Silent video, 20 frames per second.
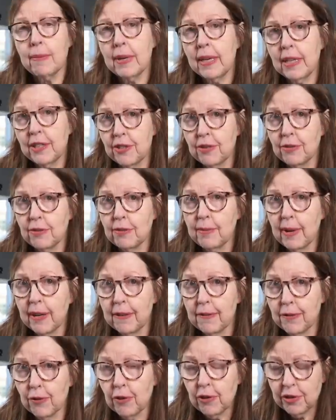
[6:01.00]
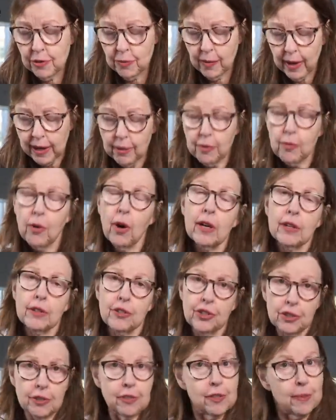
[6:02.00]
me to my first Weight
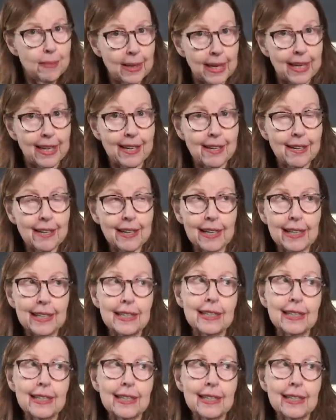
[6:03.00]
Watchers meeting.